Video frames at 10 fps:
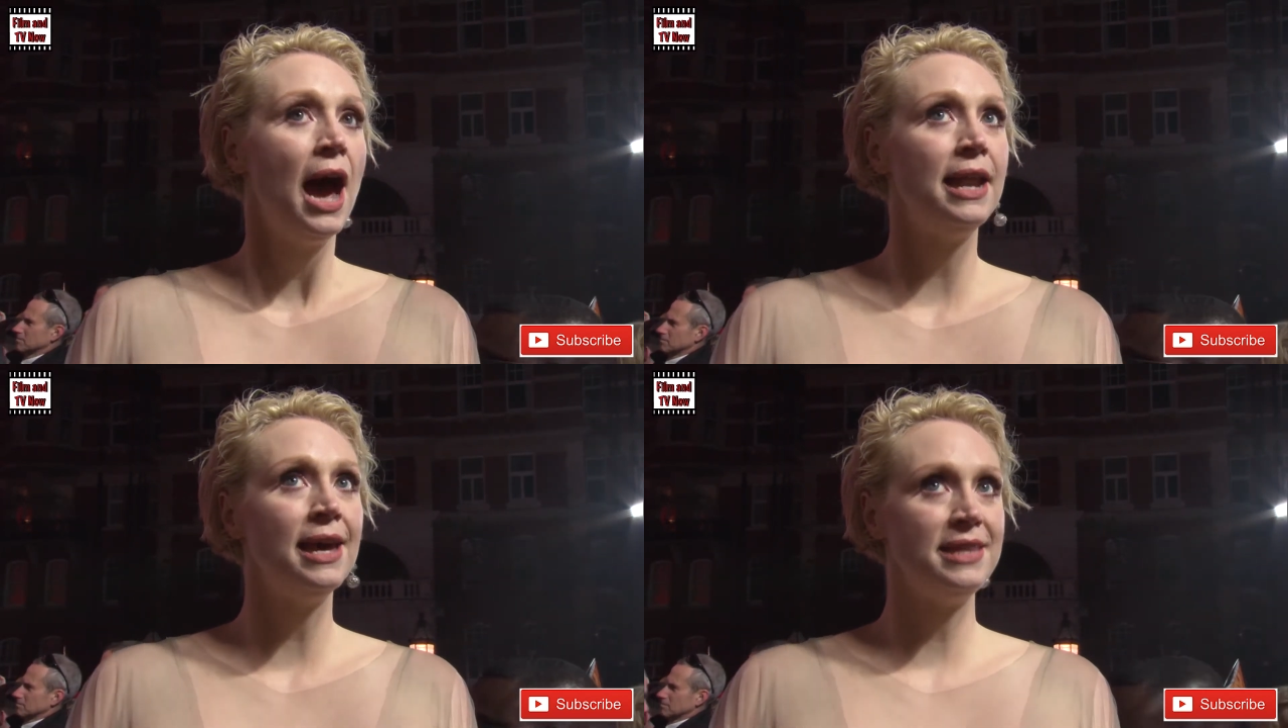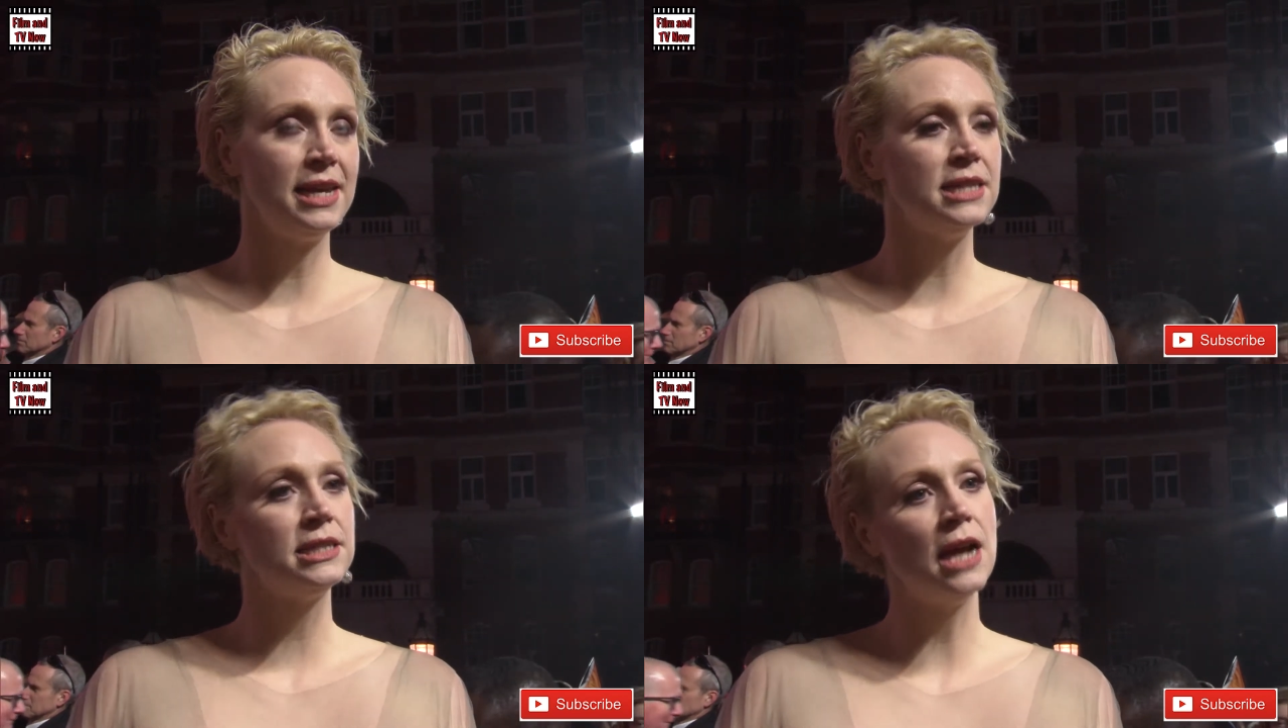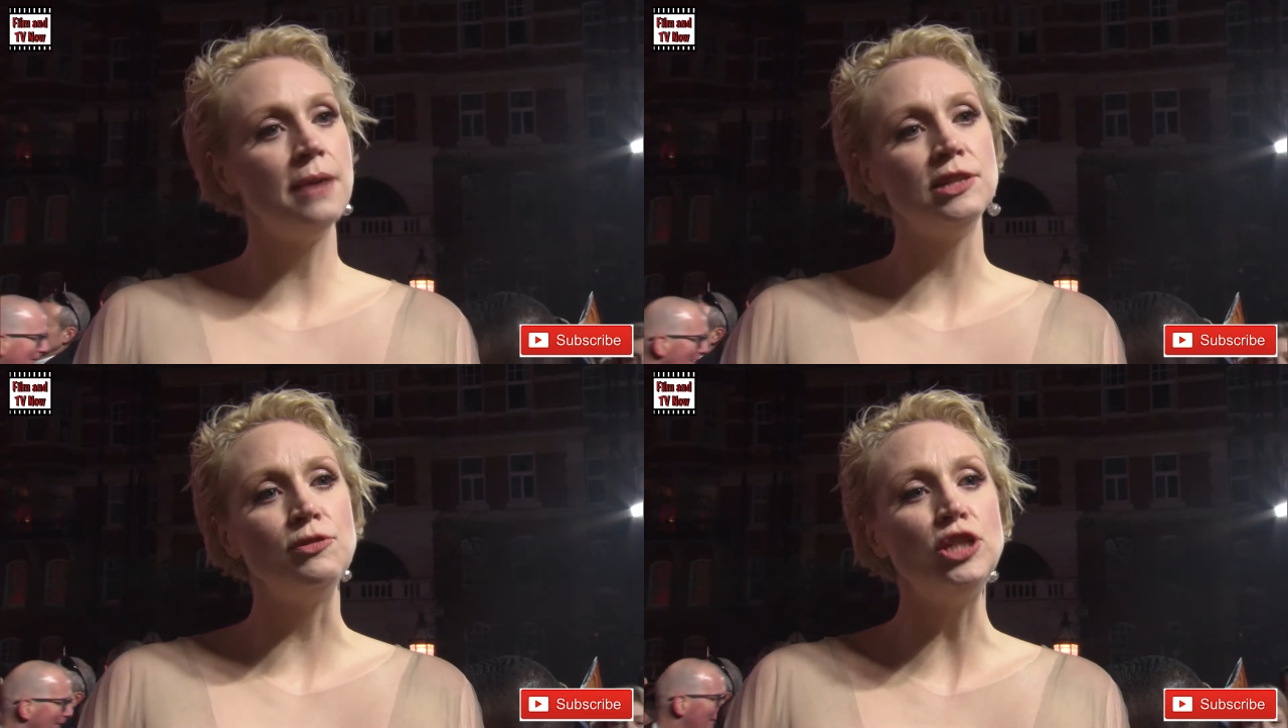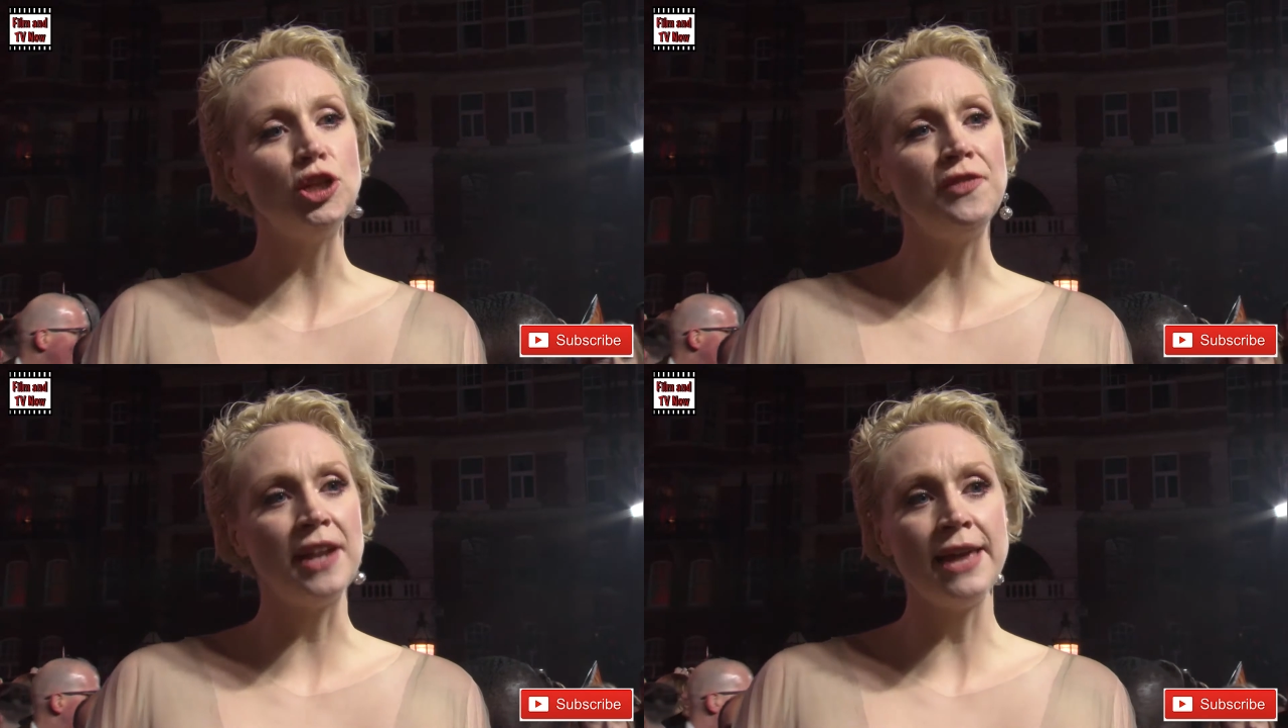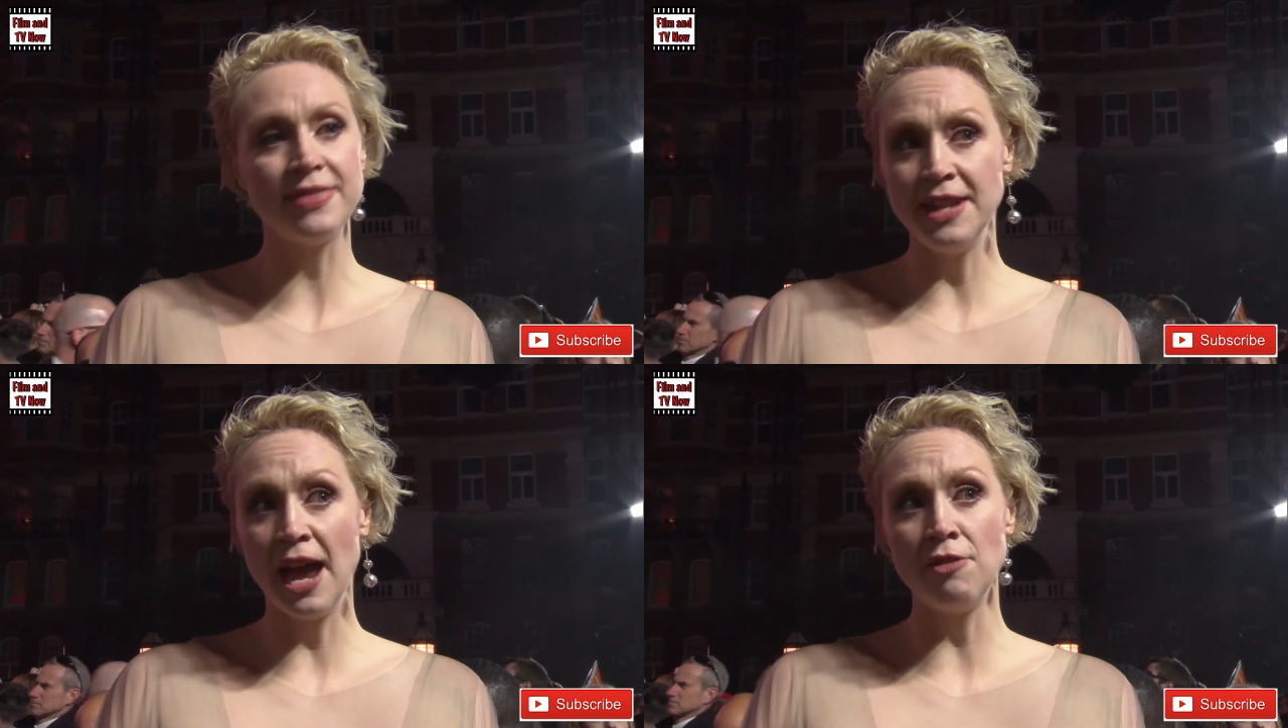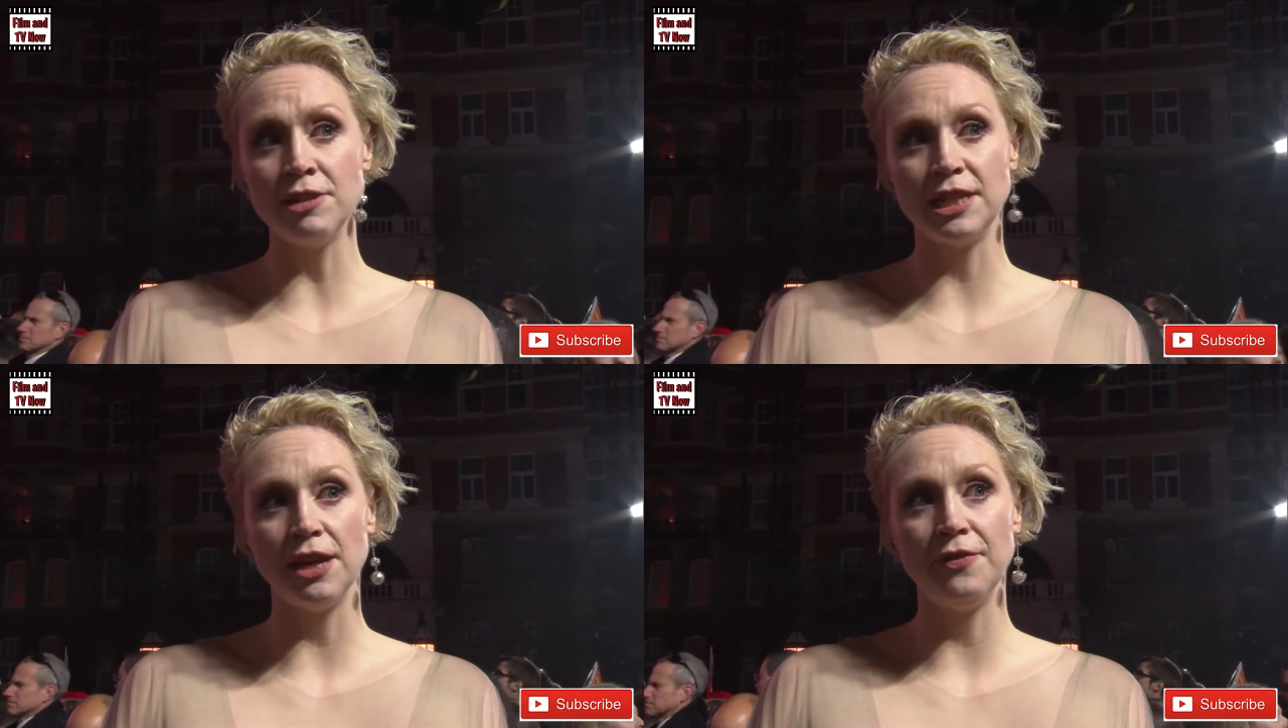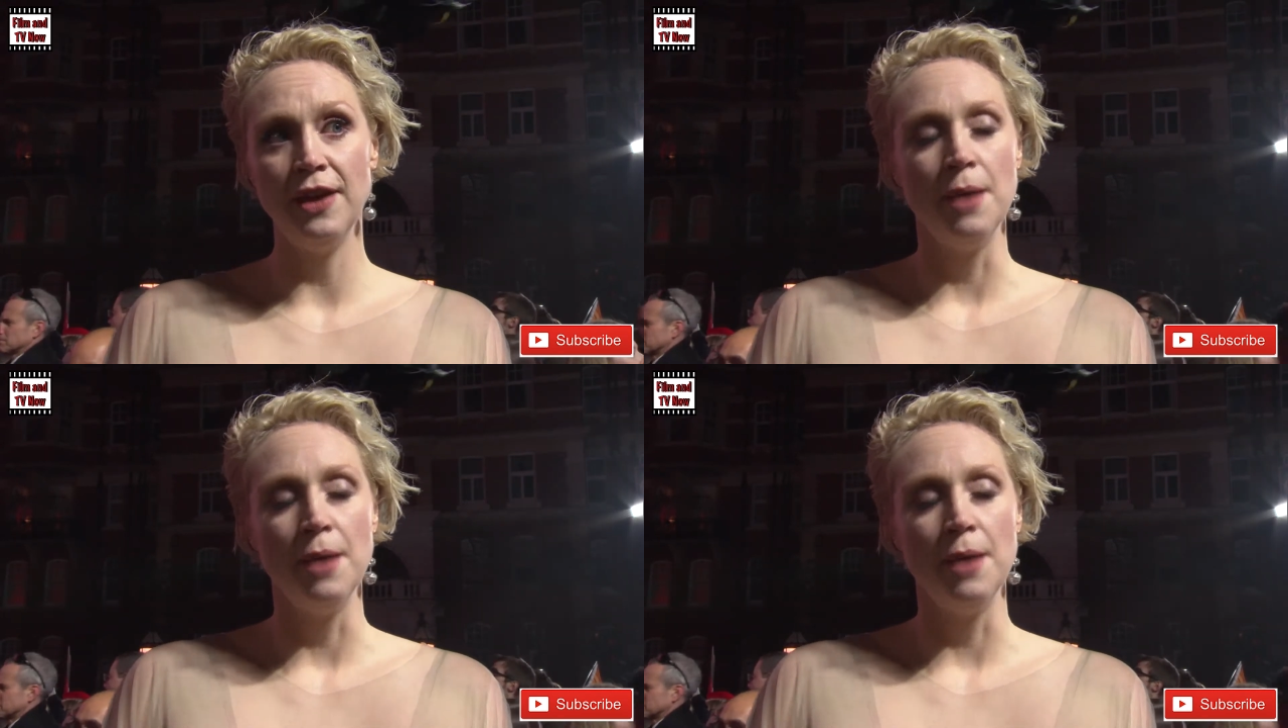and I think it's time to rejuvenate the narrative,